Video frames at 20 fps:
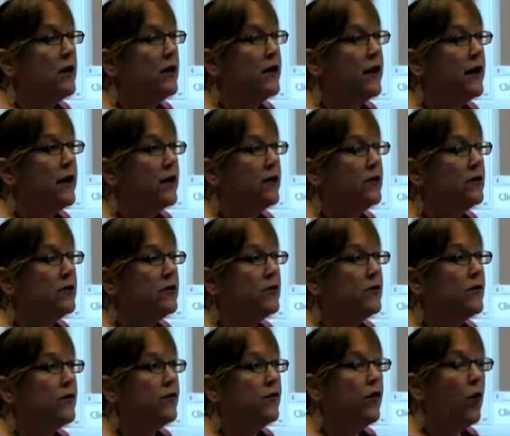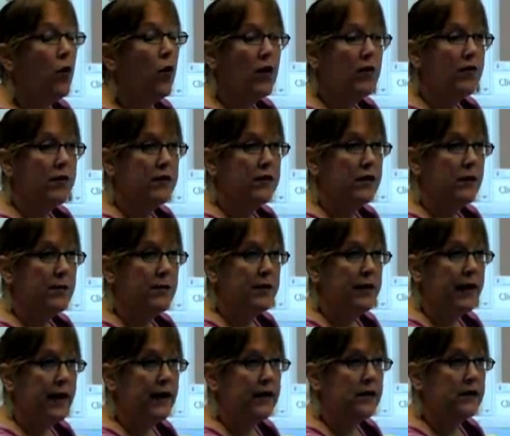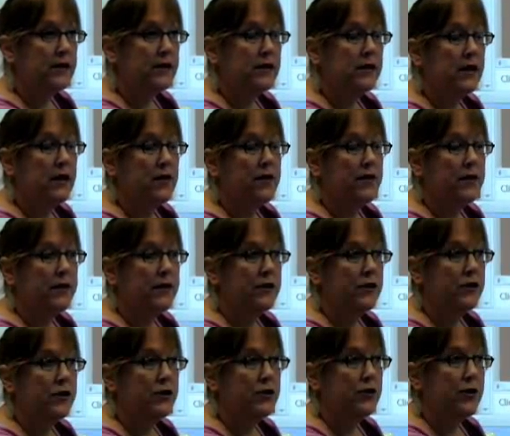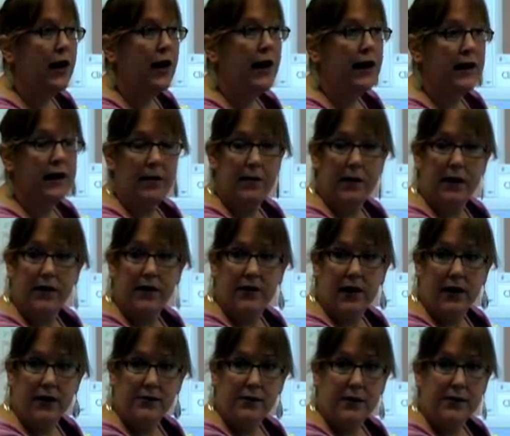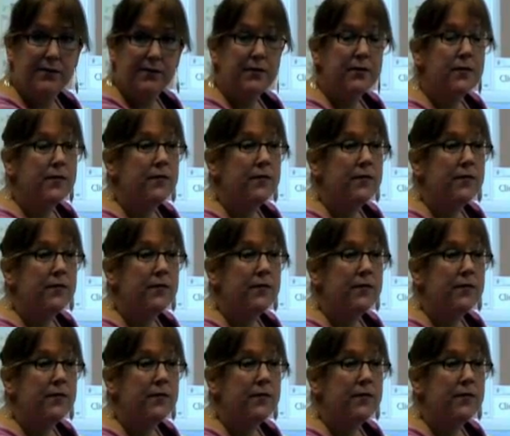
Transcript: There's 4 of us up in the counseling center that do academic advisement.